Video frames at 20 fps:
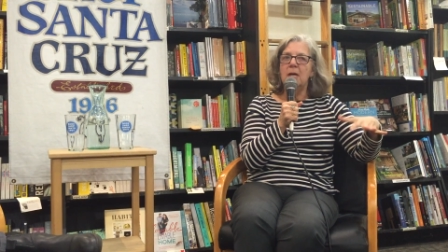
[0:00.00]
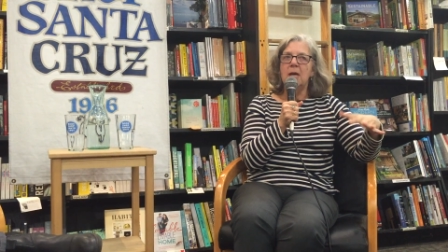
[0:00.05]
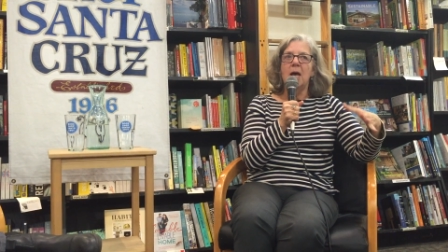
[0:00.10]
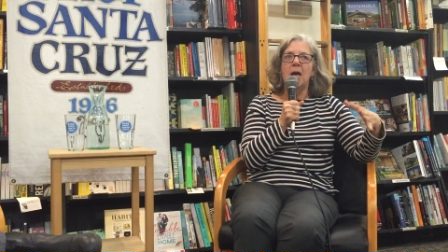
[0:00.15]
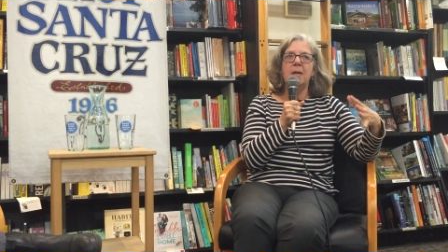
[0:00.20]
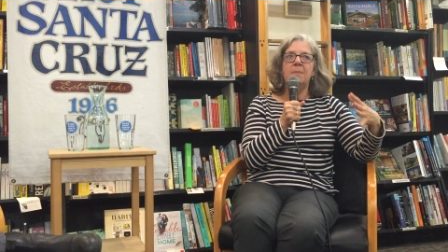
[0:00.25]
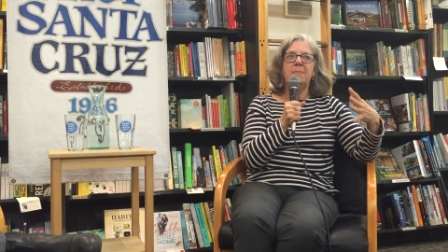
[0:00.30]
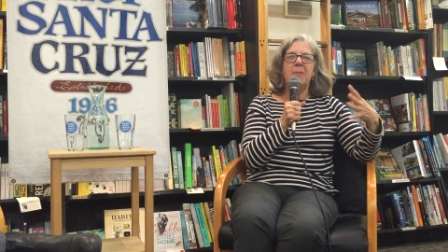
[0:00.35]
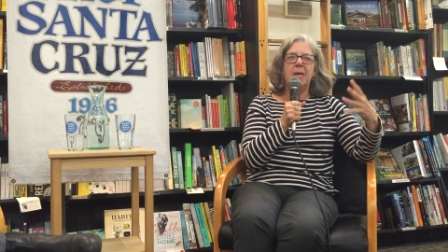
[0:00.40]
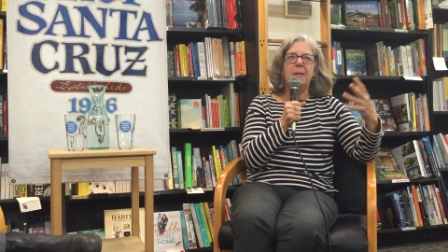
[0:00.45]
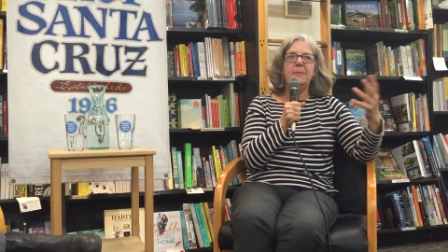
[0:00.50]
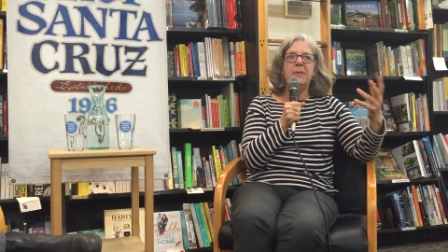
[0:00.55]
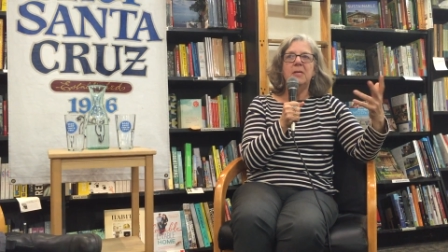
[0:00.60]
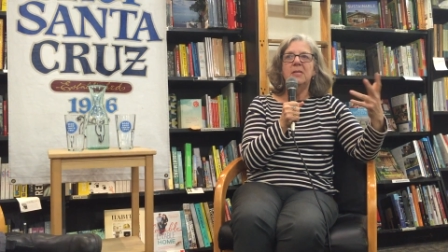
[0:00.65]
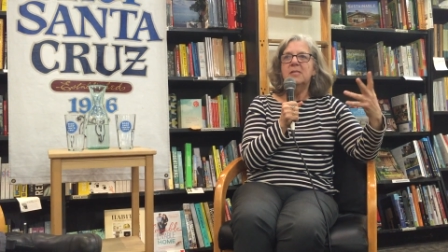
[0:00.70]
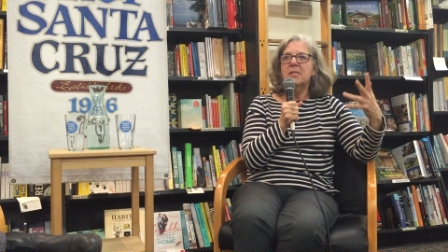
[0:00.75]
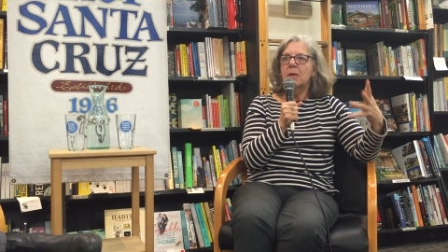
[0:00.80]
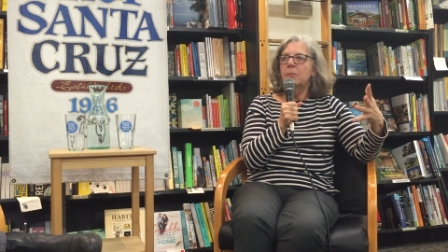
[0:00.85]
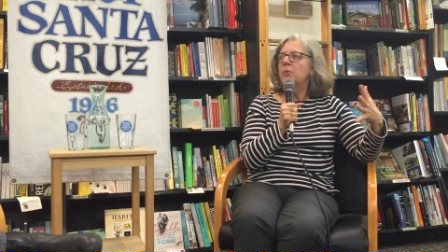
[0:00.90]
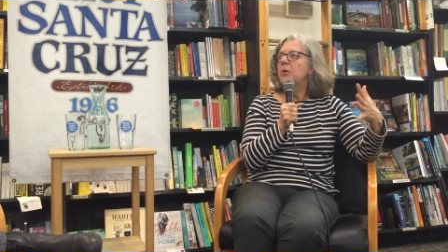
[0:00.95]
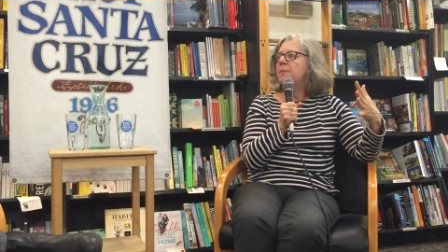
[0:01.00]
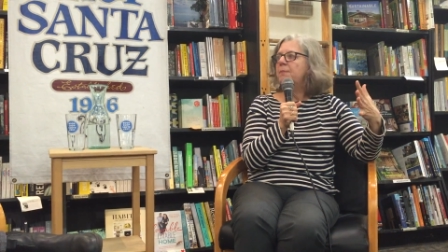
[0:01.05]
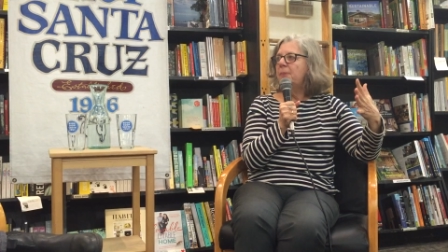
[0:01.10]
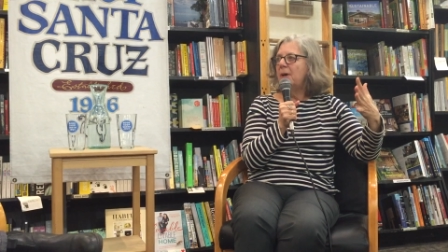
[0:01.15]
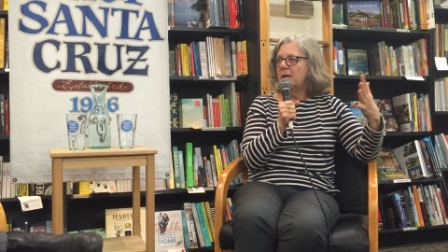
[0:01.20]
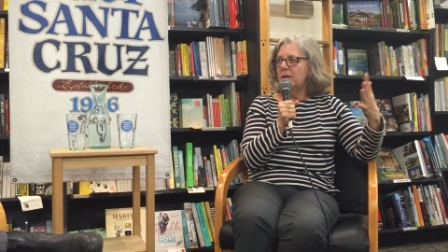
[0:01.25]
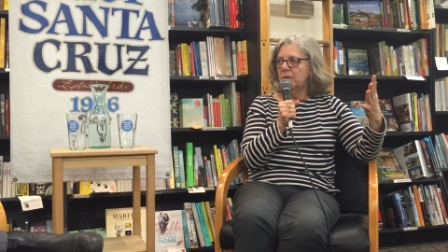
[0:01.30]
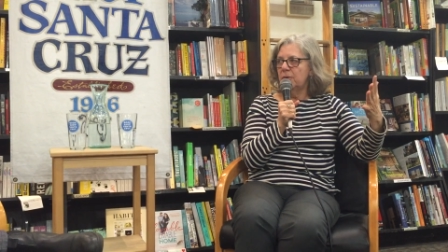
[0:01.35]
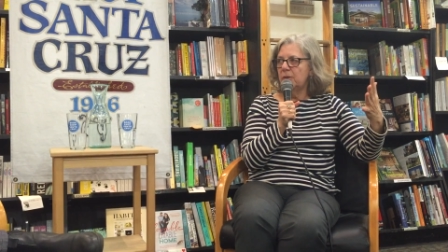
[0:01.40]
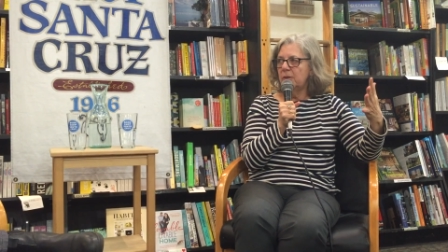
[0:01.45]
and maybe somewhat
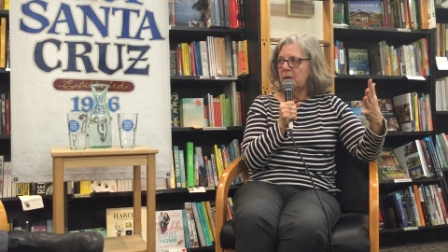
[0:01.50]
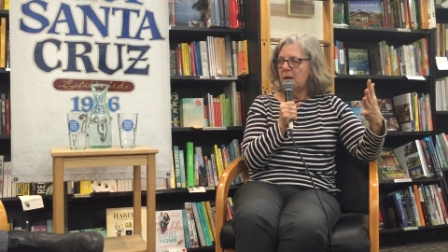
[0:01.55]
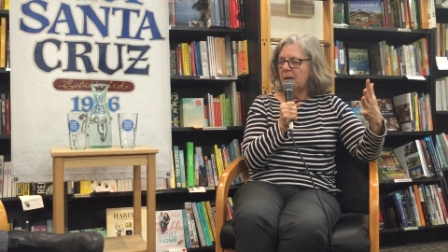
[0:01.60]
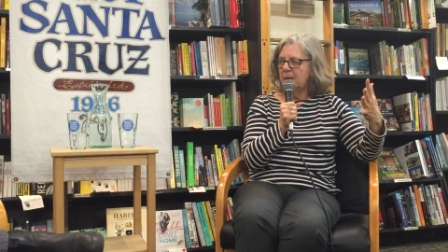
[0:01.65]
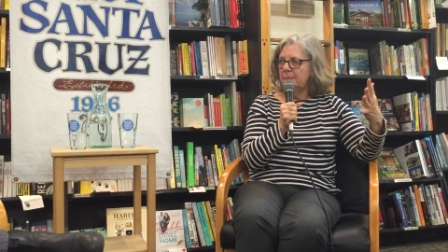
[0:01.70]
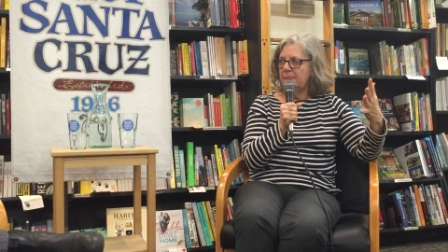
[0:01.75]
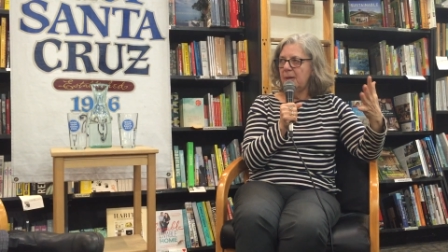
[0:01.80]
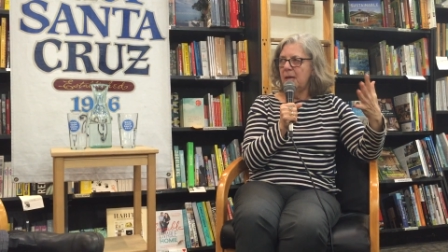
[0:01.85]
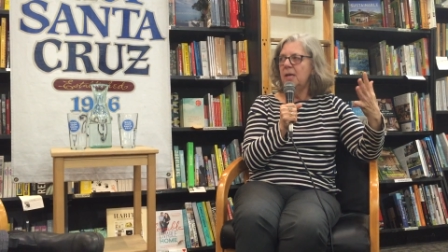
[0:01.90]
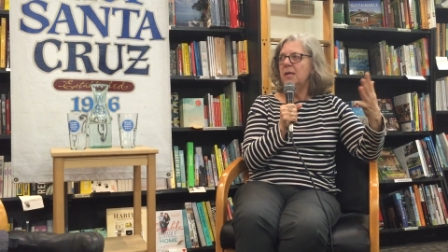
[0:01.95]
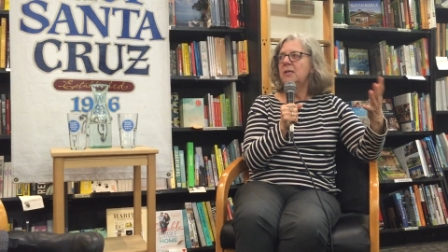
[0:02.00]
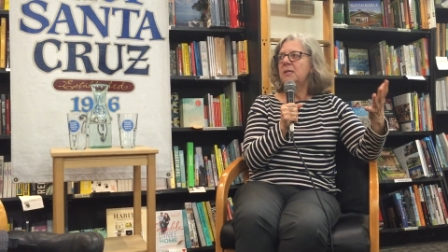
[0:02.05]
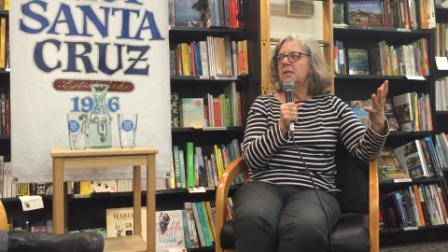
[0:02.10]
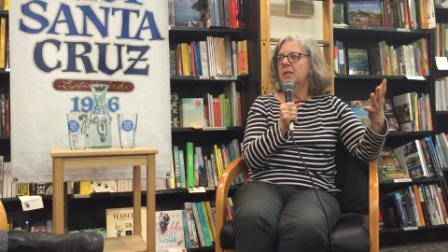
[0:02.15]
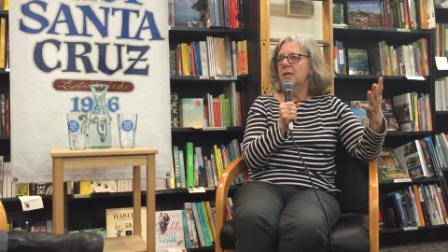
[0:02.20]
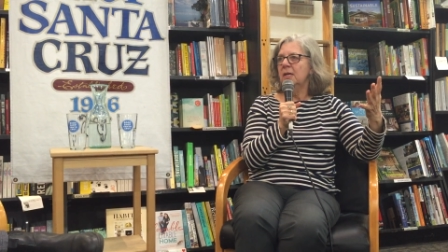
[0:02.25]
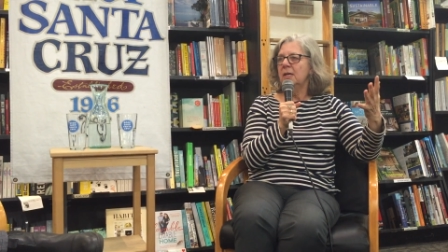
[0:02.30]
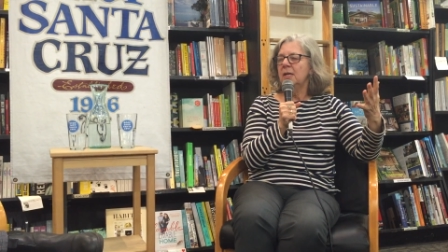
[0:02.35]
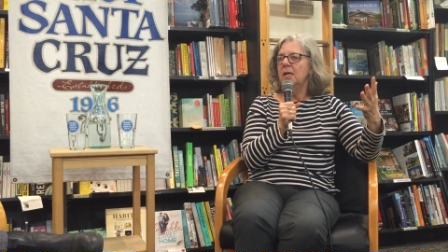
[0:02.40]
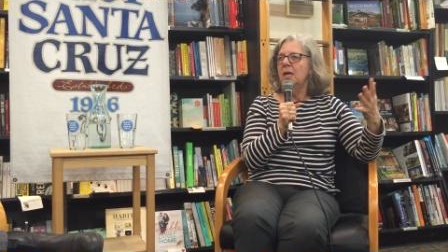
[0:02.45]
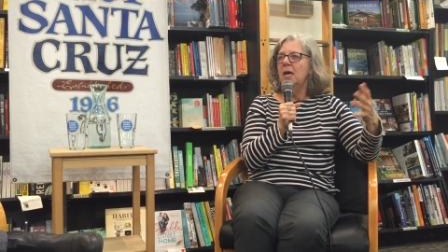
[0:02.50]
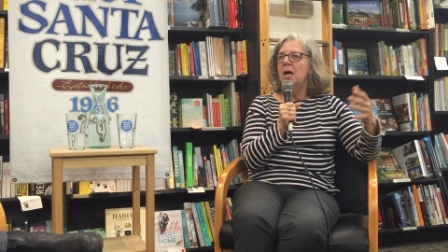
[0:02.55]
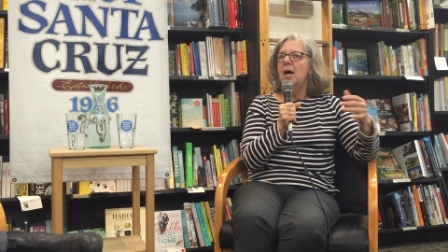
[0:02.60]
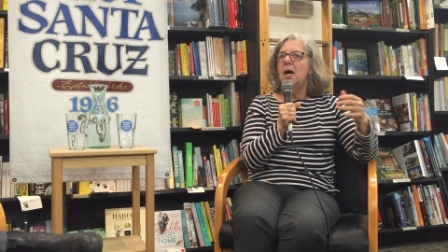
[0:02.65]
better at, at painting,